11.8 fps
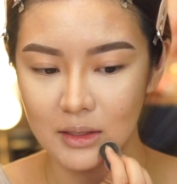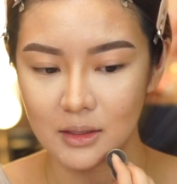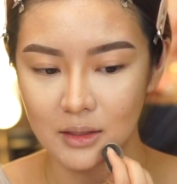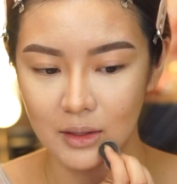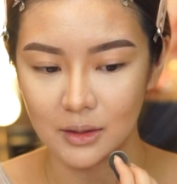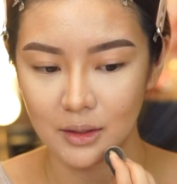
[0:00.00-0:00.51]

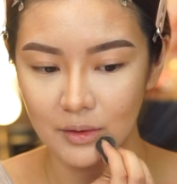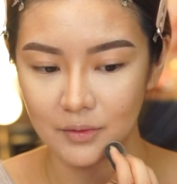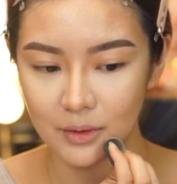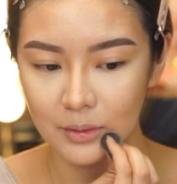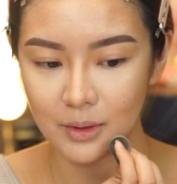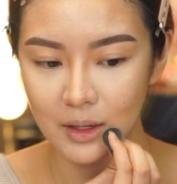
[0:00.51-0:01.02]
So
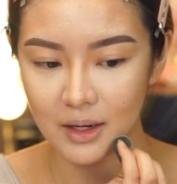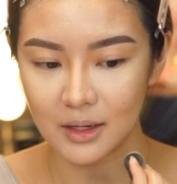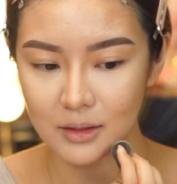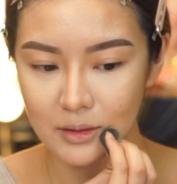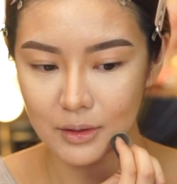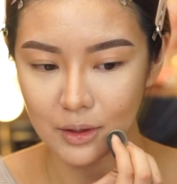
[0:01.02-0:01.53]
if you
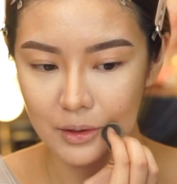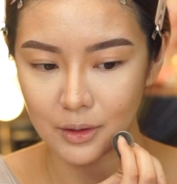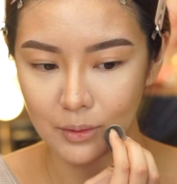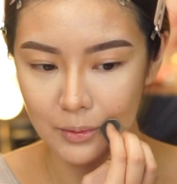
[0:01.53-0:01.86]
guys are